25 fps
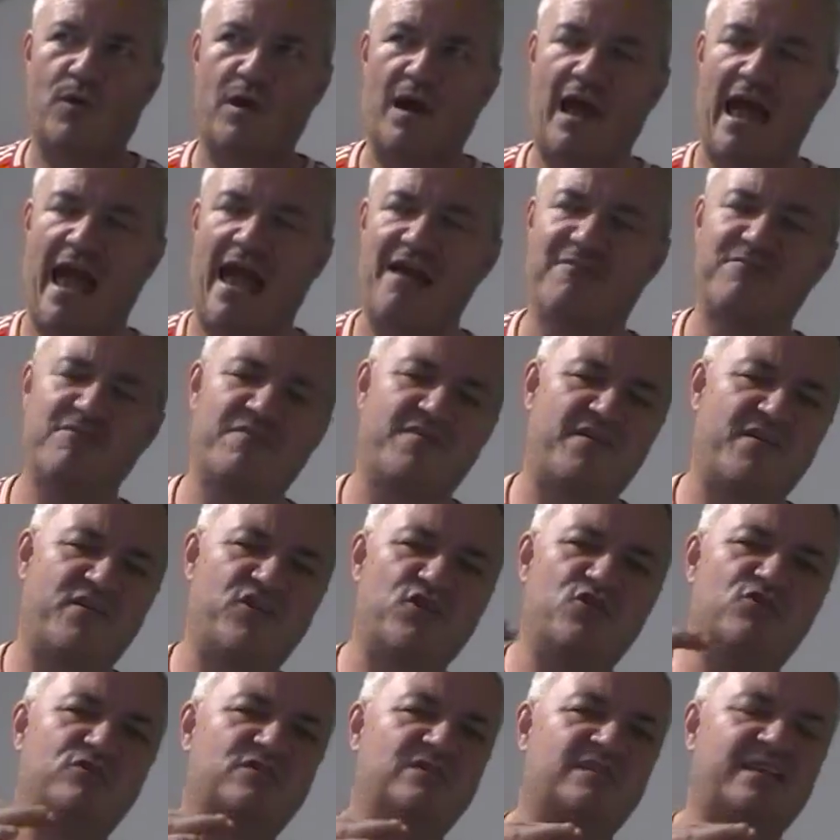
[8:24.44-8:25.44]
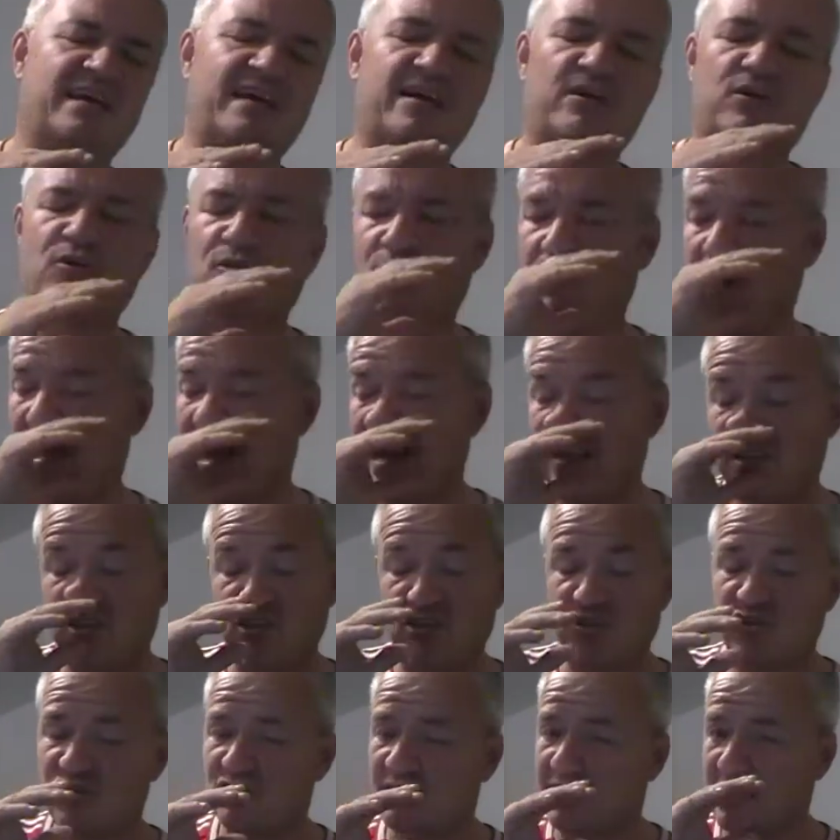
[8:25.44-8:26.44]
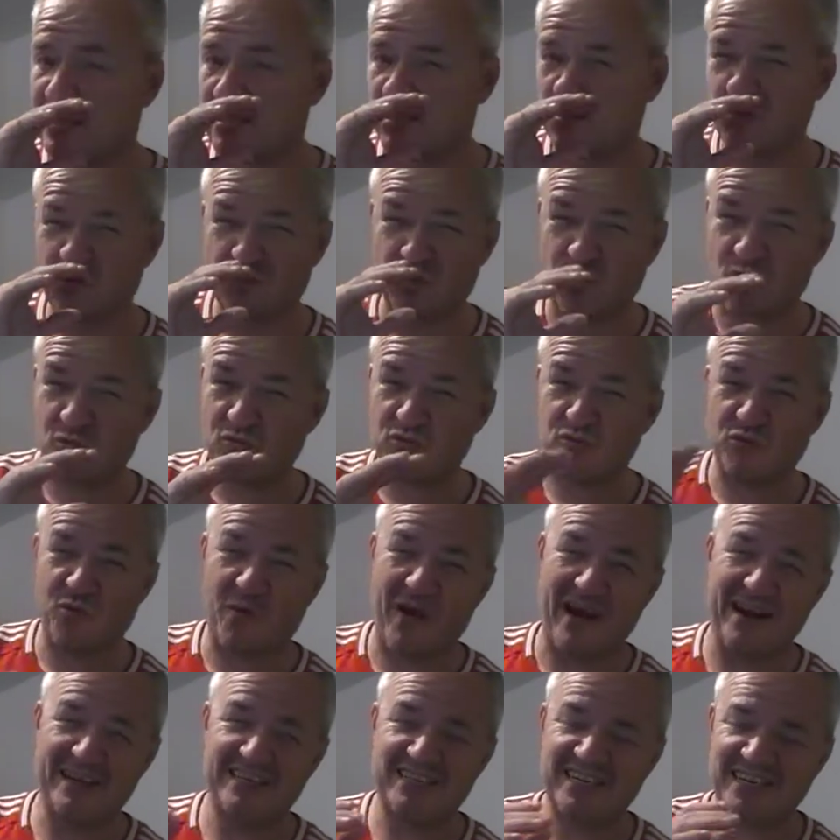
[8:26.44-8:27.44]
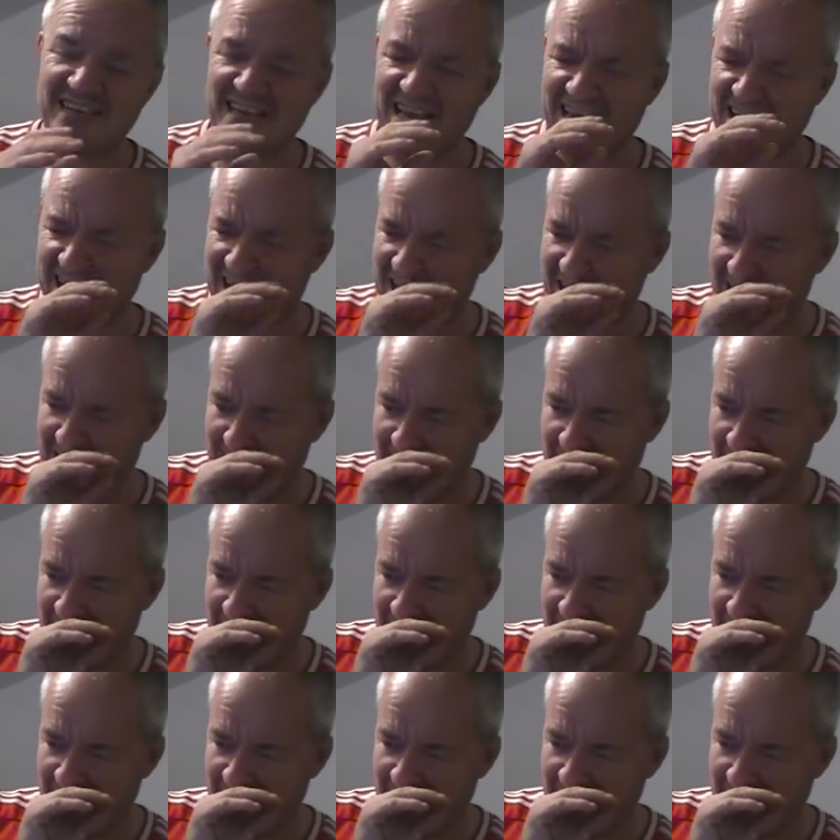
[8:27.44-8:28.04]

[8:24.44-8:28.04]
Everything used to get cut, hedges used to get cut twice a year,